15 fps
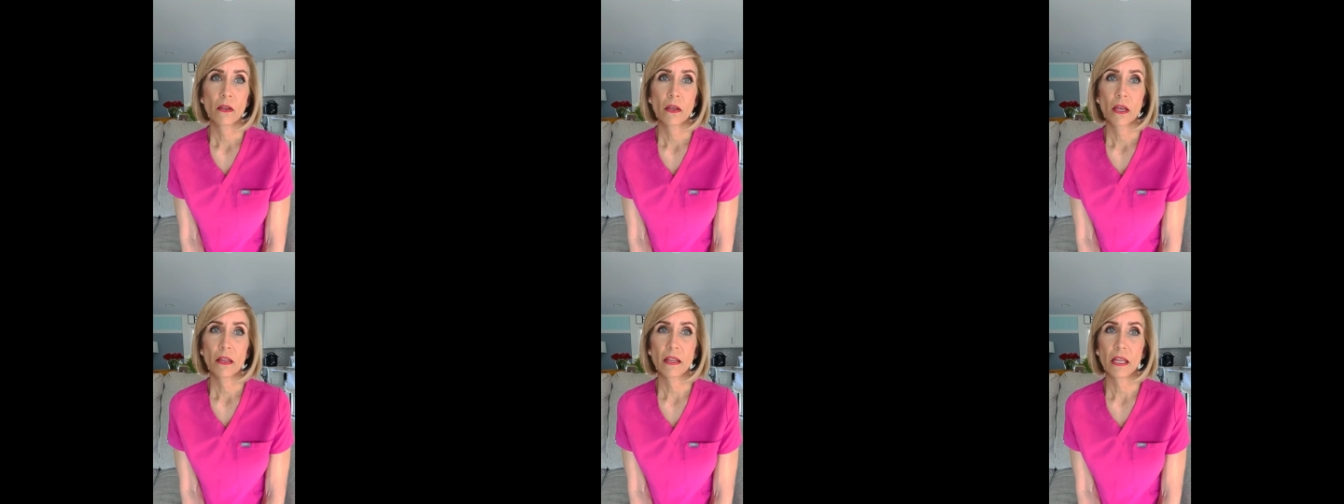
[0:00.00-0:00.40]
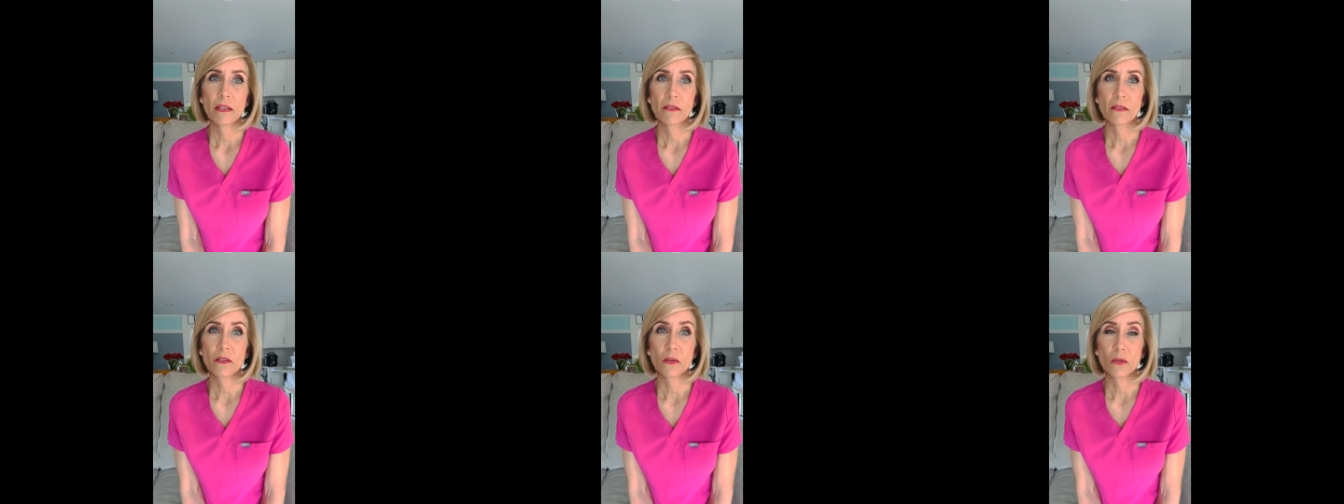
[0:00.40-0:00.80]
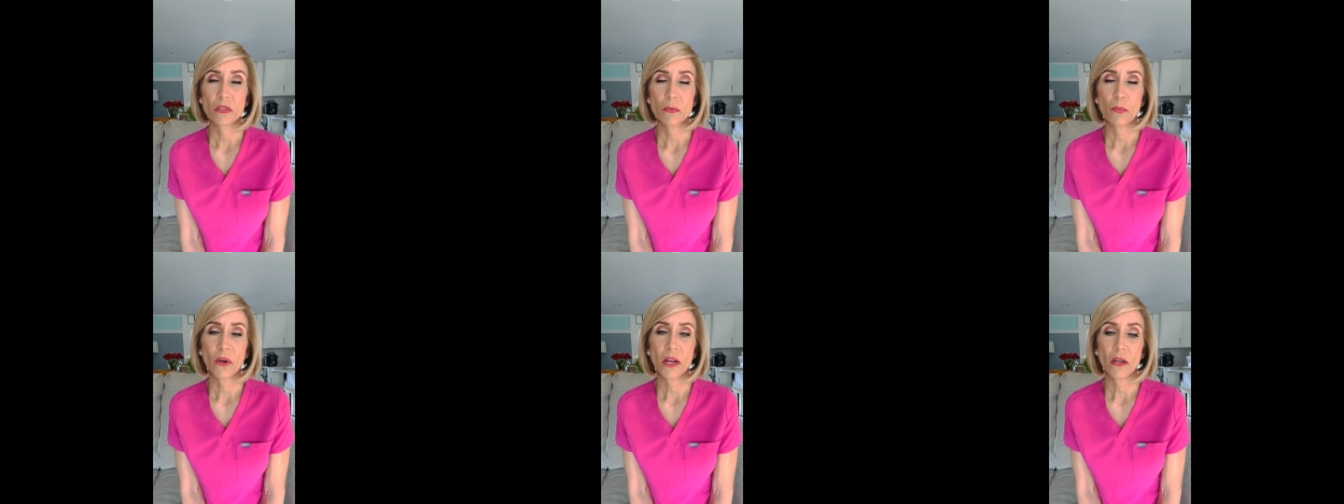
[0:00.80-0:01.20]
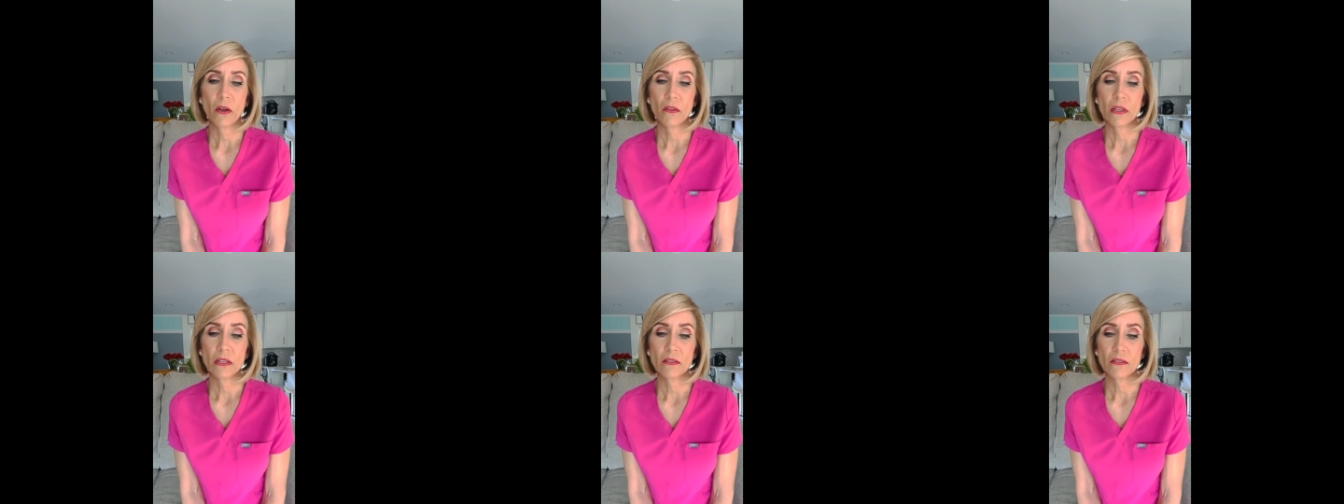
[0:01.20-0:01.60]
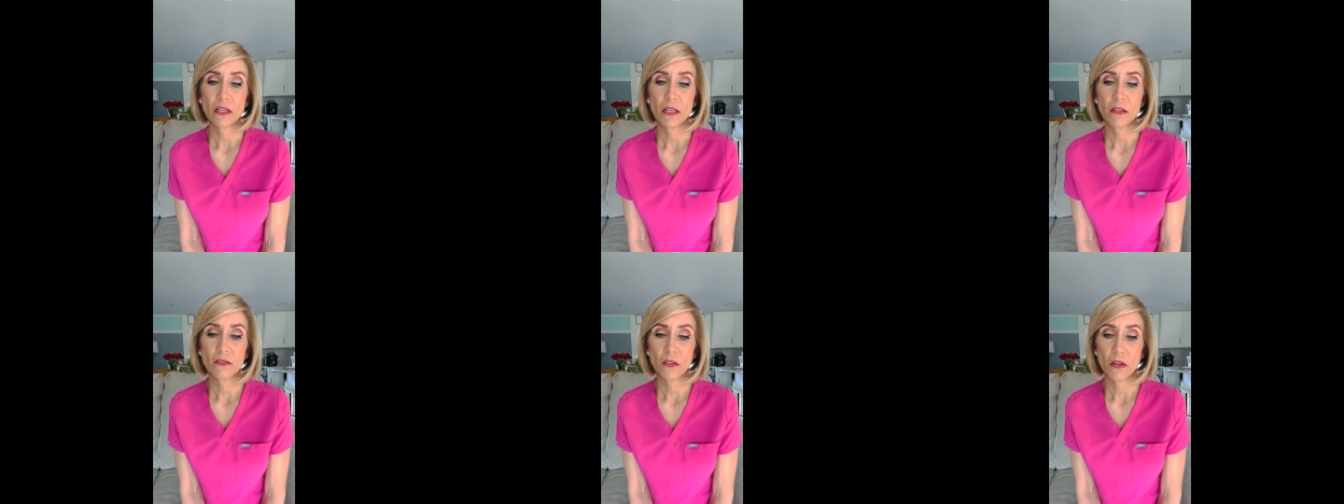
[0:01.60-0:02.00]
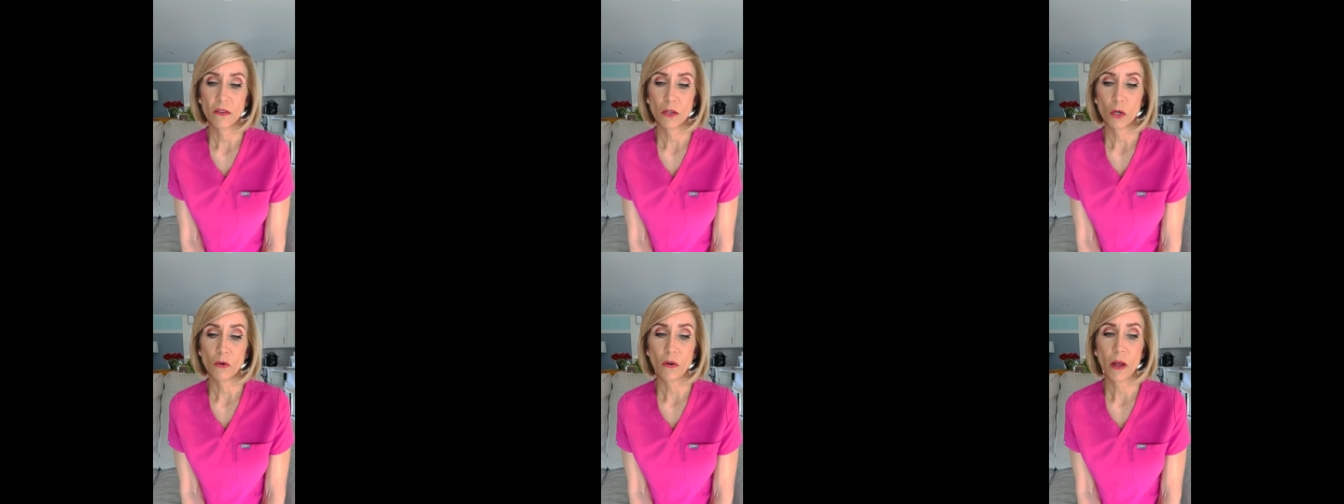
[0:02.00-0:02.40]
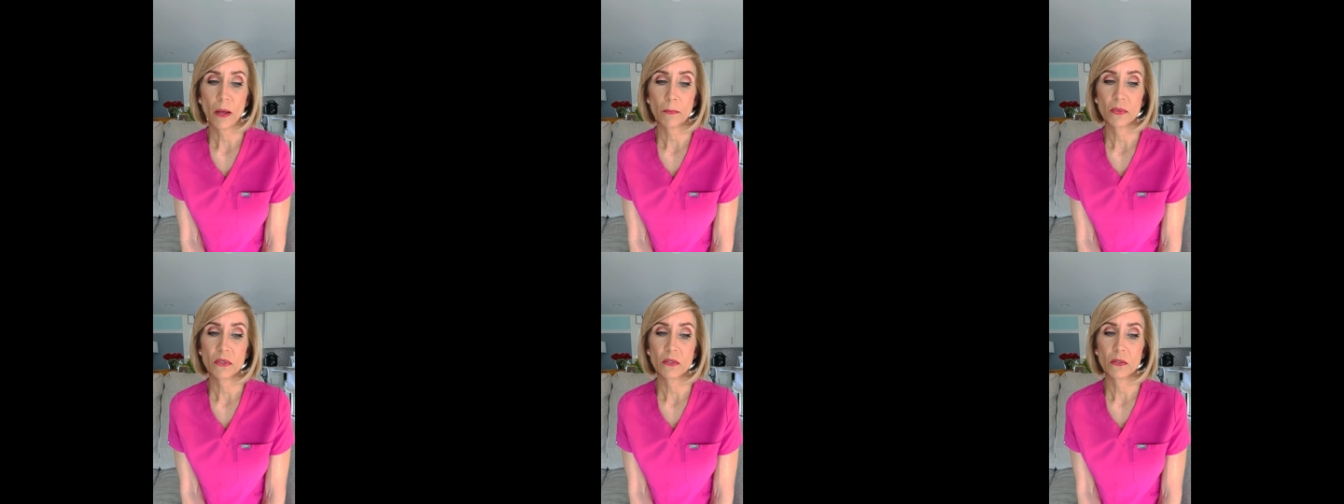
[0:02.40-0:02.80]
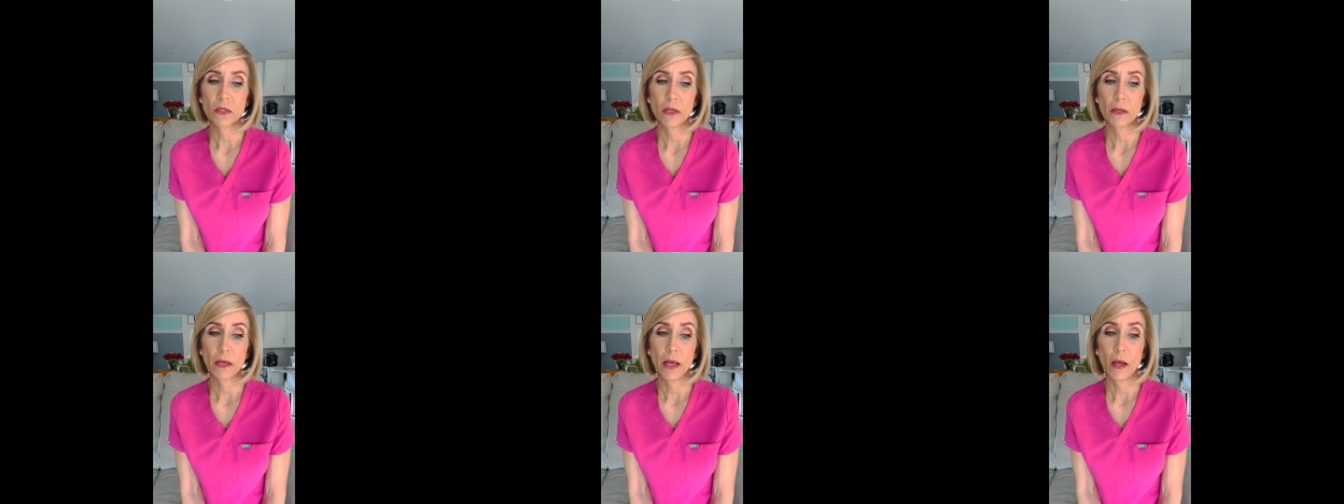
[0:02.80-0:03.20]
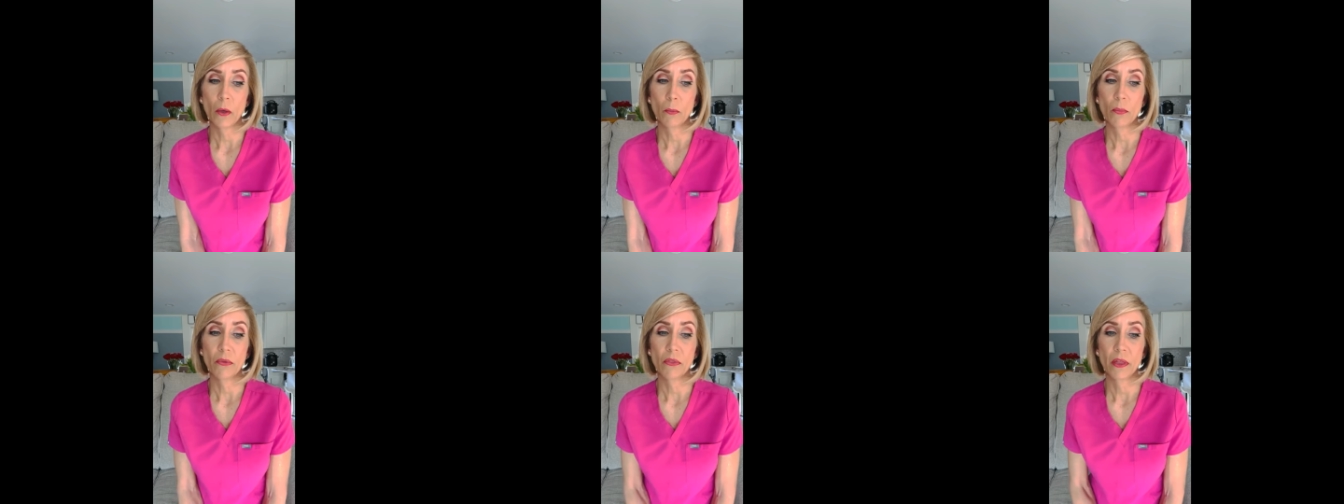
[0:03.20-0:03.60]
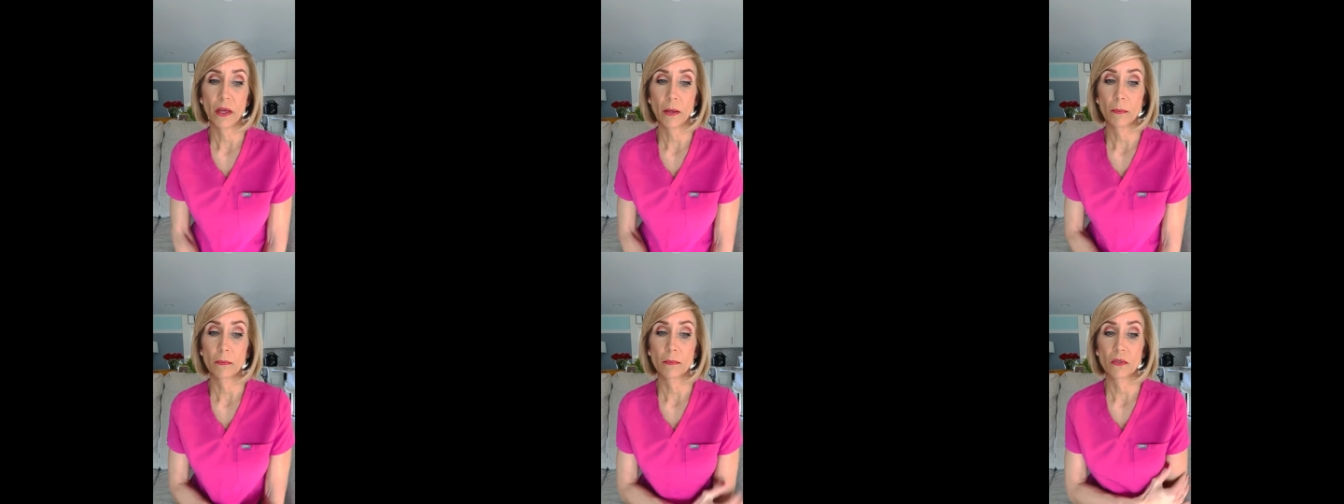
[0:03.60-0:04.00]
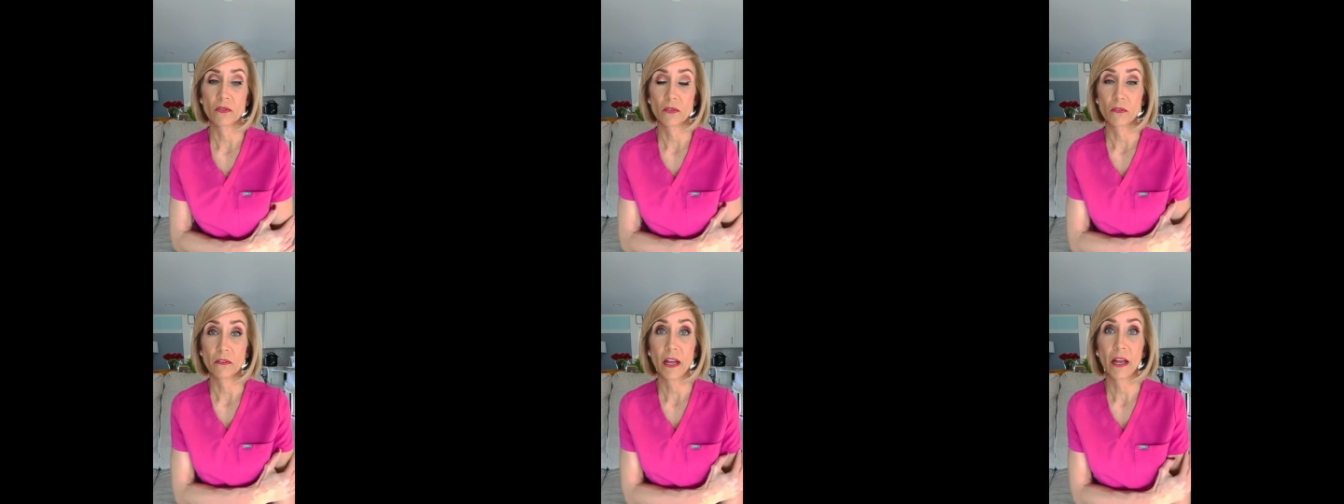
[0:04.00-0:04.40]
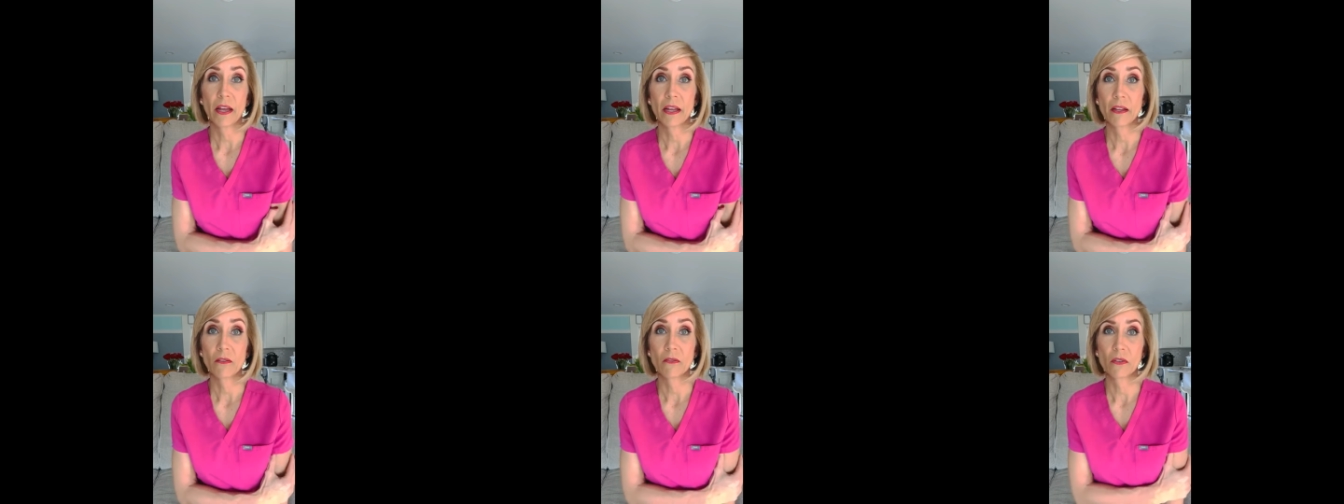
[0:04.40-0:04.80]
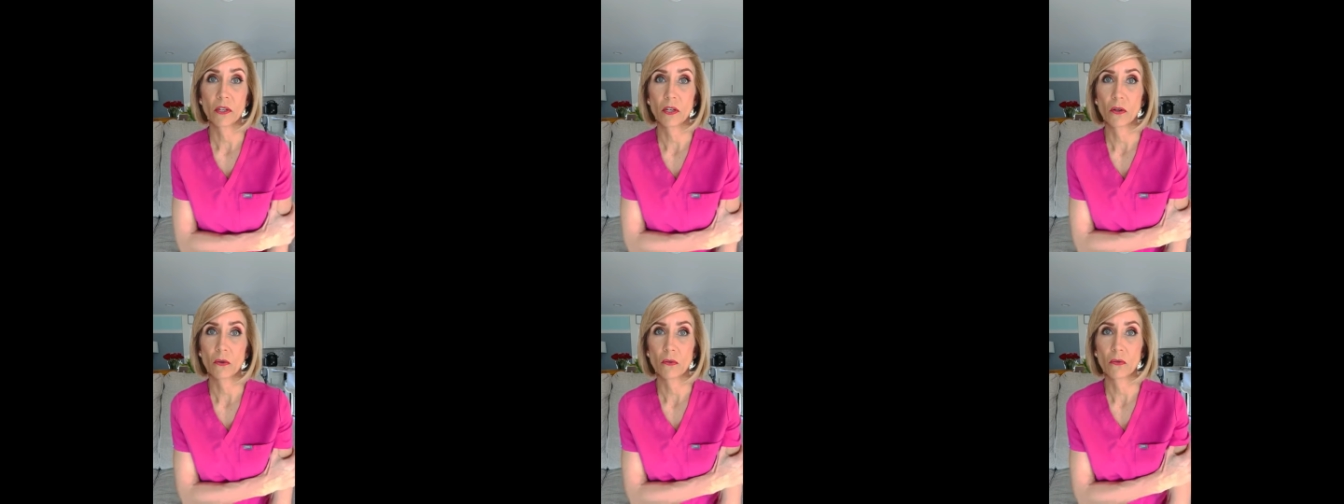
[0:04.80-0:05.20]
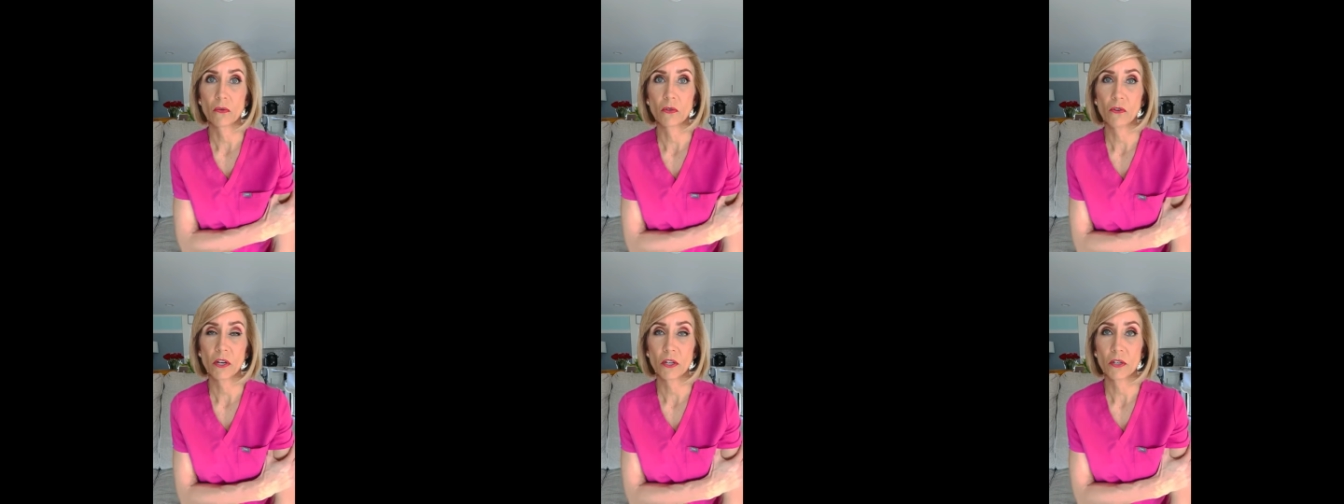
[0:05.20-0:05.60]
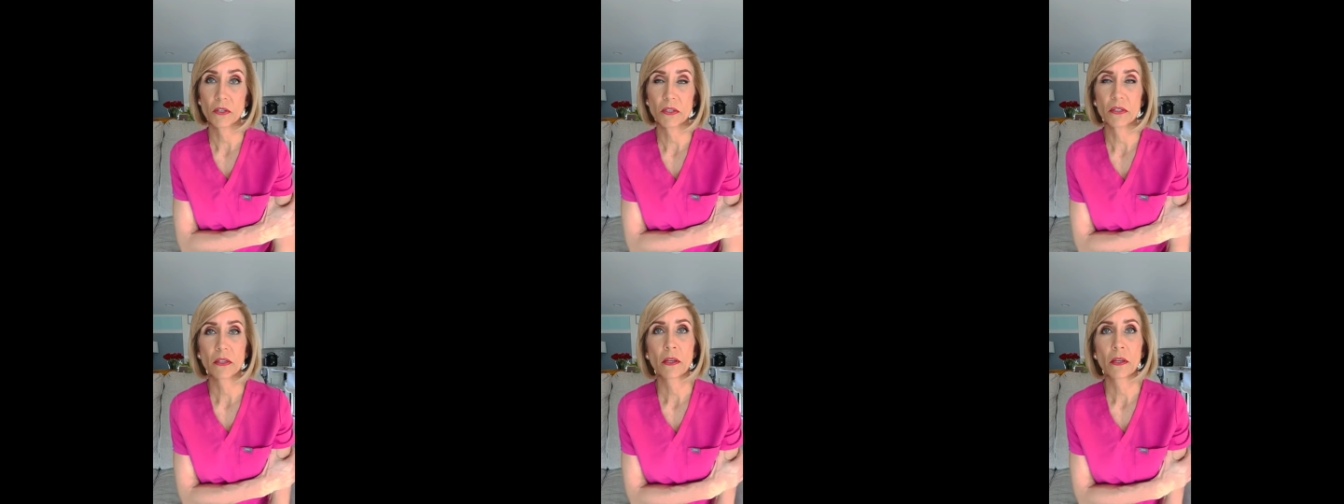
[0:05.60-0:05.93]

and they, you know, spray all these things on the crops to help them survive, you know, critters.